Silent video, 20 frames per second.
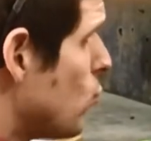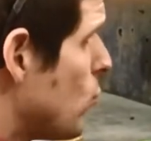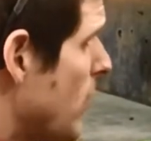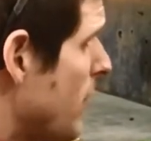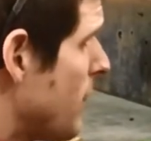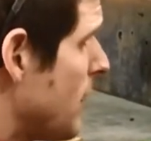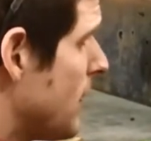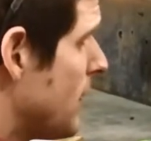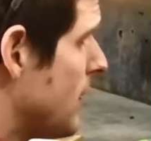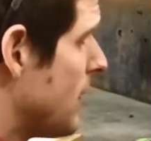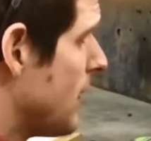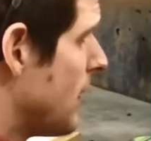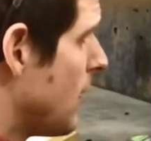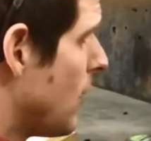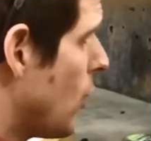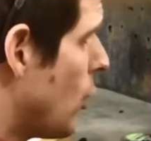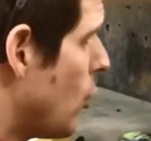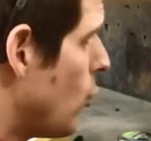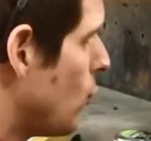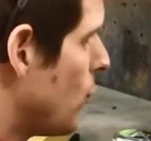rivet
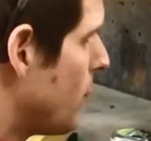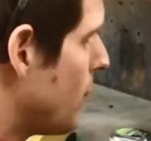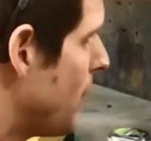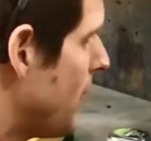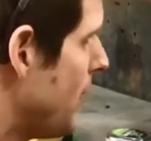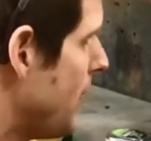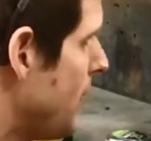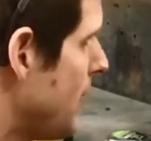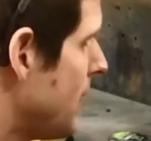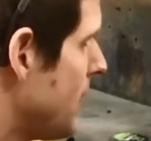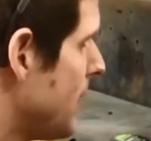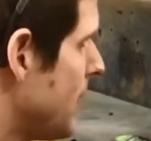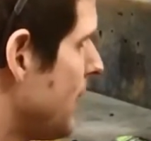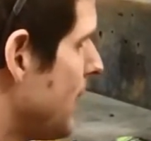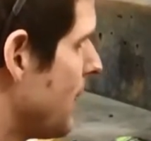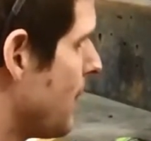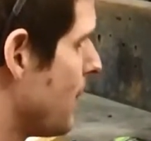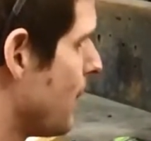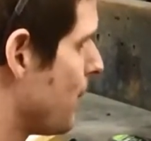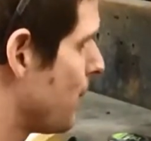hole would be.
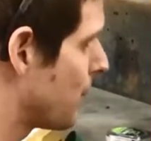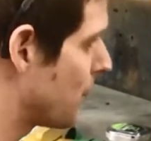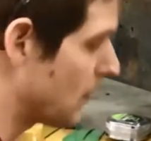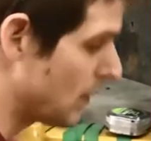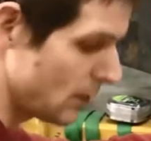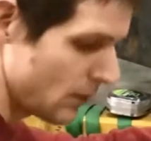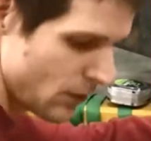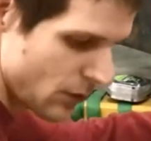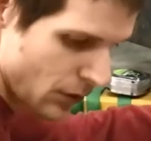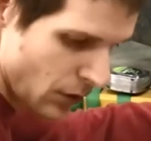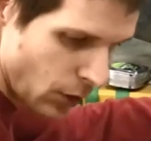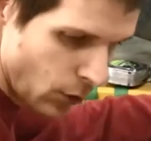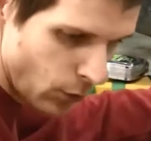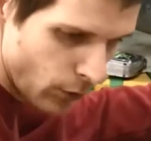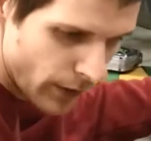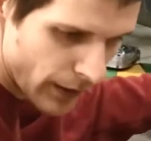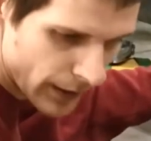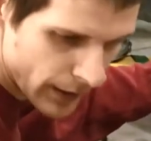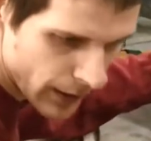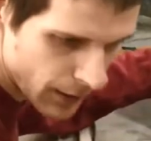And just
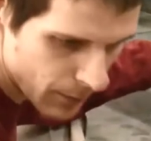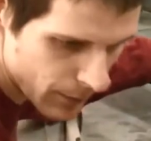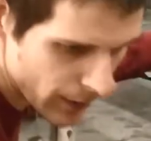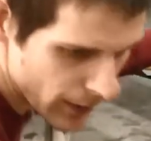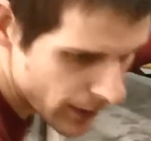hold that up